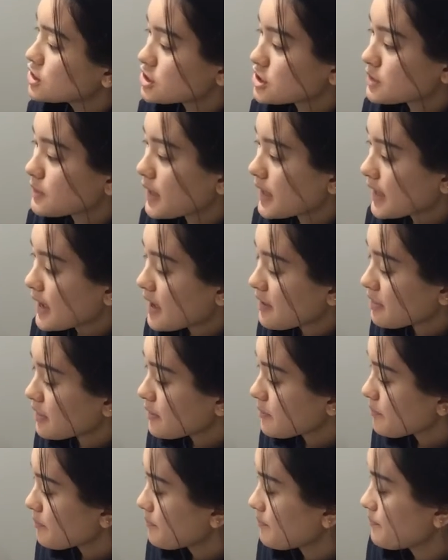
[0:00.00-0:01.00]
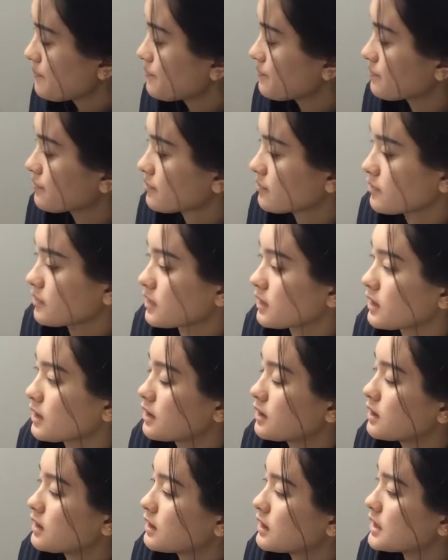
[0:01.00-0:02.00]
Shall we count them?
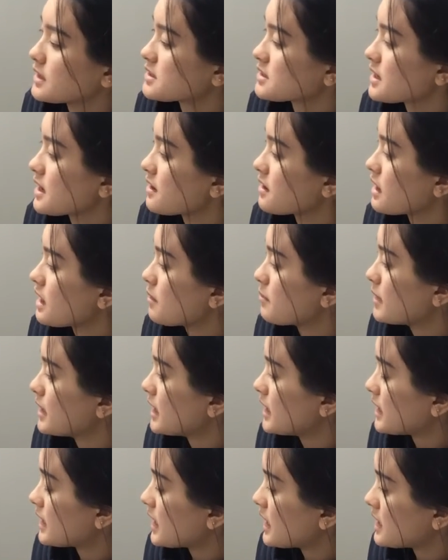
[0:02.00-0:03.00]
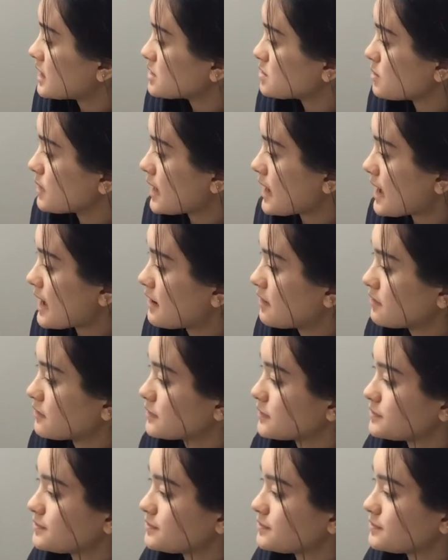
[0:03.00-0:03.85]
Let's count how many keys we have.